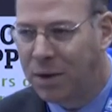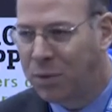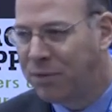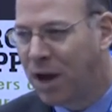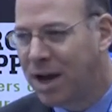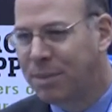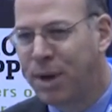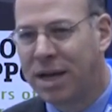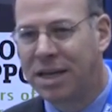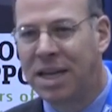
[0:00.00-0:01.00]
We've talked
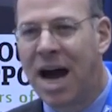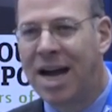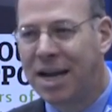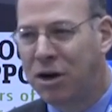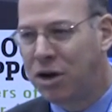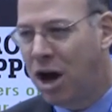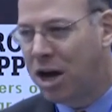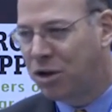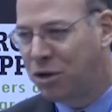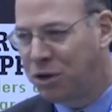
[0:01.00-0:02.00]
about
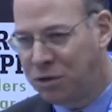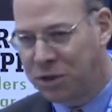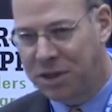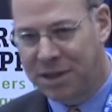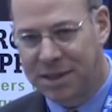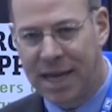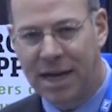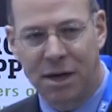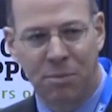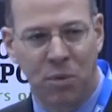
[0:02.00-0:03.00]
non-aeronautical uses at
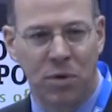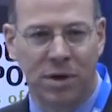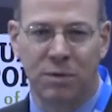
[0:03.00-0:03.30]
an airport.